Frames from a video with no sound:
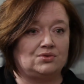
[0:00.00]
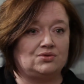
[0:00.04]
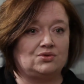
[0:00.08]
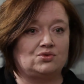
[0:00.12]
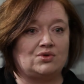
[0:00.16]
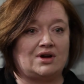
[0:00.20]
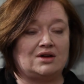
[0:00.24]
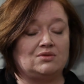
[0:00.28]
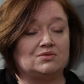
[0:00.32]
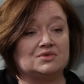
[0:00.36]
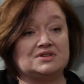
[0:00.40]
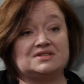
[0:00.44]

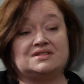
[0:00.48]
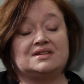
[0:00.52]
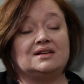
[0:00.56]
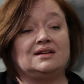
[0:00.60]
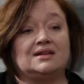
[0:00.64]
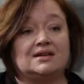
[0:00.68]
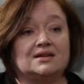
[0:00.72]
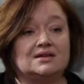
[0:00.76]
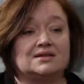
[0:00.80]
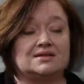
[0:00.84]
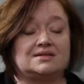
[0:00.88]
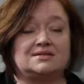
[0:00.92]
great
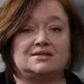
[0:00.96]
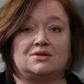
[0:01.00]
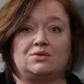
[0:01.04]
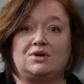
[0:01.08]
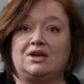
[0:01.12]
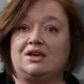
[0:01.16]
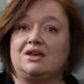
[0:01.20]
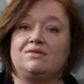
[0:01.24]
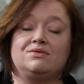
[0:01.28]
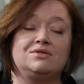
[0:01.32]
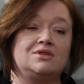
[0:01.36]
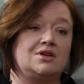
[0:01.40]
resilience. So
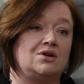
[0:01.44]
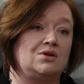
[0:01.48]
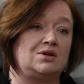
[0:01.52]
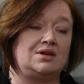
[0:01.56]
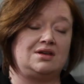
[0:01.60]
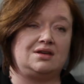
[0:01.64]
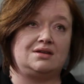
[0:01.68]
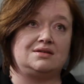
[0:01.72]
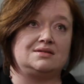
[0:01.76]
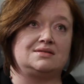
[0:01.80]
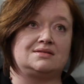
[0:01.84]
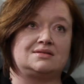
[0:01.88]
even though
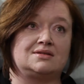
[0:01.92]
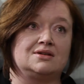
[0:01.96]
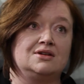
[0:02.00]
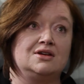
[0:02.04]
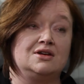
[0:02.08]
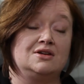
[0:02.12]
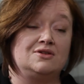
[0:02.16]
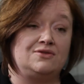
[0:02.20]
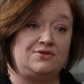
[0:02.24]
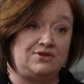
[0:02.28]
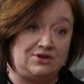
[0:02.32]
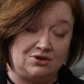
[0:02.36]
his
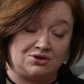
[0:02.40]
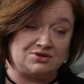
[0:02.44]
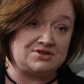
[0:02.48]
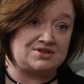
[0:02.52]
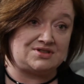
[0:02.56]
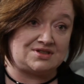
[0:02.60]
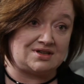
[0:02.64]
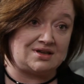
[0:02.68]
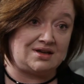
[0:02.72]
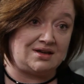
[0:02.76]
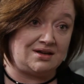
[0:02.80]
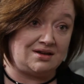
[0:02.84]

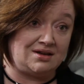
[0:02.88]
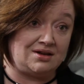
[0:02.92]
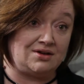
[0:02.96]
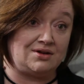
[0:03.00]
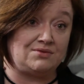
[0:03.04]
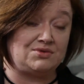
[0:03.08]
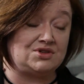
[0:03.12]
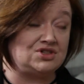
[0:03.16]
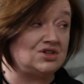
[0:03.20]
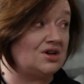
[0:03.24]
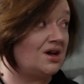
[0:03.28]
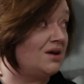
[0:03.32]
fiancée
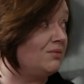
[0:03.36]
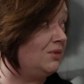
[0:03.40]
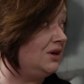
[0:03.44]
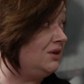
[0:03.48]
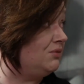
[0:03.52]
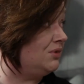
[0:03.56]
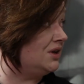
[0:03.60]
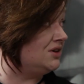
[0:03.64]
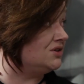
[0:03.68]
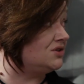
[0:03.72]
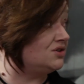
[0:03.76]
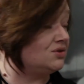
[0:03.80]
at the time when
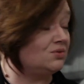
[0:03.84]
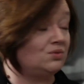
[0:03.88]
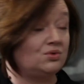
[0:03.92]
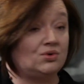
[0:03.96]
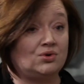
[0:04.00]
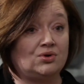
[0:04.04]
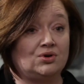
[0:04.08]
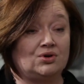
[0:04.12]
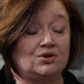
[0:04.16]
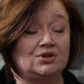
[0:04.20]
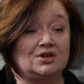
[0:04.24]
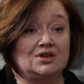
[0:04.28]
he went to
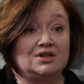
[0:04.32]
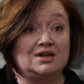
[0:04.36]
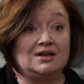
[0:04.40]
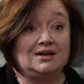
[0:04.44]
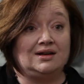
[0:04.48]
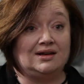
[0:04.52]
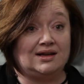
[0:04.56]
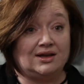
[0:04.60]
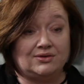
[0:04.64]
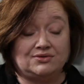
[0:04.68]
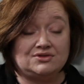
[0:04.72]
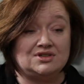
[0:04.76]
war
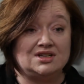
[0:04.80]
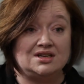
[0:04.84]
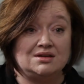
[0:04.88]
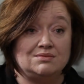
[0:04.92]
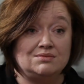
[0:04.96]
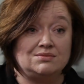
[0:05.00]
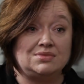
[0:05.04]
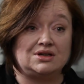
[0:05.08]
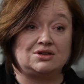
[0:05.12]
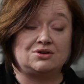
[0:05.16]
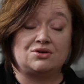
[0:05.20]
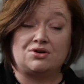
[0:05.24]
left
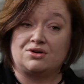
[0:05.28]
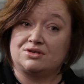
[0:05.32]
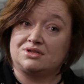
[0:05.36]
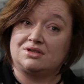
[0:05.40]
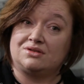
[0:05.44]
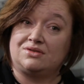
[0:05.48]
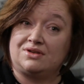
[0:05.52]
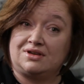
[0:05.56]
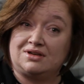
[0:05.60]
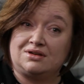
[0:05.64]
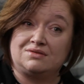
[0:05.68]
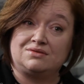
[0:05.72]
him because
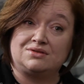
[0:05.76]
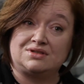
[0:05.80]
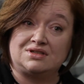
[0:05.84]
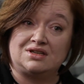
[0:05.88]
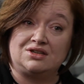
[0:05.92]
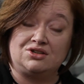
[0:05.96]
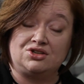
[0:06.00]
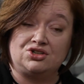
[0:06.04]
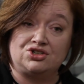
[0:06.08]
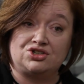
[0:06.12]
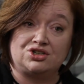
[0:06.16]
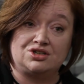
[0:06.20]
he was
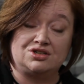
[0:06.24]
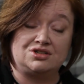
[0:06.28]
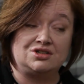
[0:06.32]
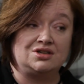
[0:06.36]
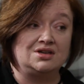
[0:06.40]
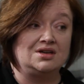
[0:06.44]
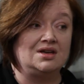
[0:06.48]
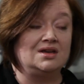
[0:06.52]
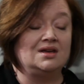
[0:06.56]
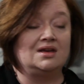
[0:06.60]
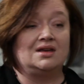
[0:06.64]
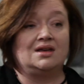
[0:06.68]
injured,
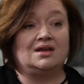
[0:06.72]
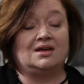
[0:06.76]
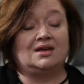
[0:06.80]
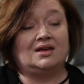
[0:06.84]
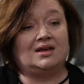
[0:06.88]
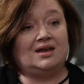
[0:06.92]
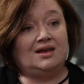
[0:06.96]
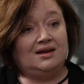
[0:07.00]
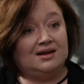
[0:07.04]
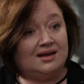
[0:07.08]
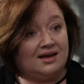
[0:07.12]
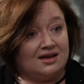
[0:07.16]

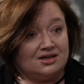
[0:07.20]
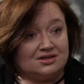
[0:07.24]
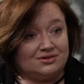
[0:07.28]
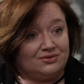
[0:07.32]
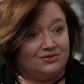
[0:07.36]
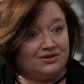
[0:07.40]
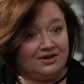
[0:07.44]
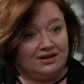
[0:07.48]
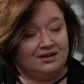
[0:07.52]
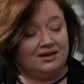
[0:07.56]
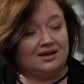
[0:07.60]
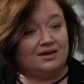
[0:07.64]
he later
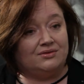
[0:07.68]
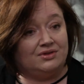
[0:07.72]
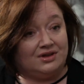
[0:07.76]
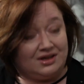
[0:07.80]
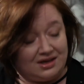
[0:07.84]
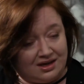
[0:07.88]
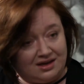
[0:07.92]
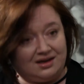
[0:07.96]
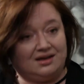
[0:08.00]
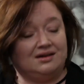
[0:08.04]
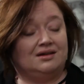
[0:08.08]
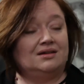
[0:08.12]
fell in love
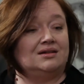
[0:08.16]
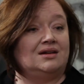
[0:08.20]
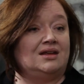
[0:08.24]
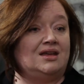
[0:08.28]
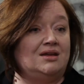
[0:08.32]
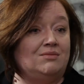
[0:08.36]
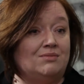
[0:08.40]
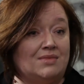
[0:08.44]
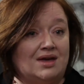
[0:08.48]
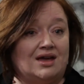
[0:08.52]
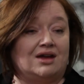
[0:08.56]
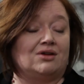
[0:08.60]
again and
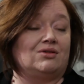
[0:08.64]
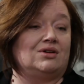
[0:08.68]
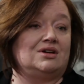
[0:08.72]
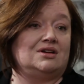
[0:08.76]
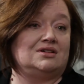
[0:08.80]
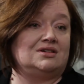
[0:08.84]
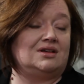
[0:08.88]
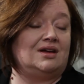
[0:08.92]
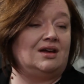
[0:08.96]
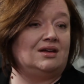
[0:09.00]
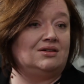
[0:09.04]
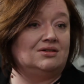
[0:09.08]
he
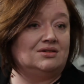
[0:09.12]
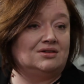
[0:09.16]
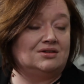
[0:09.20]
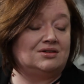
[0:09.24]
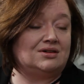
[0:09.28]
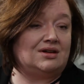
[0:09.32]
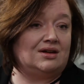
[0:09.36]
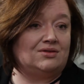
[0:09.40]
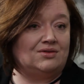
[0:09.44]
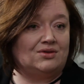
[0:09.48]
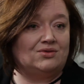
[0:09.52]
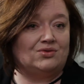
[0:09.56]
married,
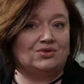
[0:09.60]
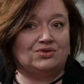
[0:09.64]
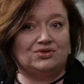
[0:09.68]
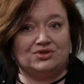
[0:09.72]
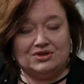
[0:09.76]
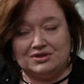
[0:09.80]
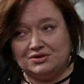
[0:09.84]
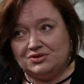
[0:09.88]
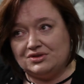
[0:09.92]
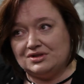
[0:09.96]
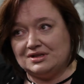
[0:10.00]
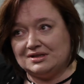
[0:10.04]
and
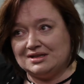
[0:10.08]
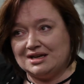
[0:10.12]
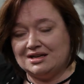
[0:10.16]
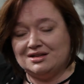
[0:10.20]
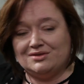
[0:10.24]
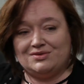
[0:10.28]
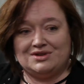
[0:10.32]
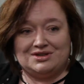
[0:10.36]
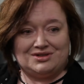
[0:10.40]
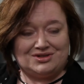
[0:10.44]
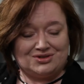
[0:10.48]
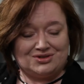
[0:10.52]
the end of his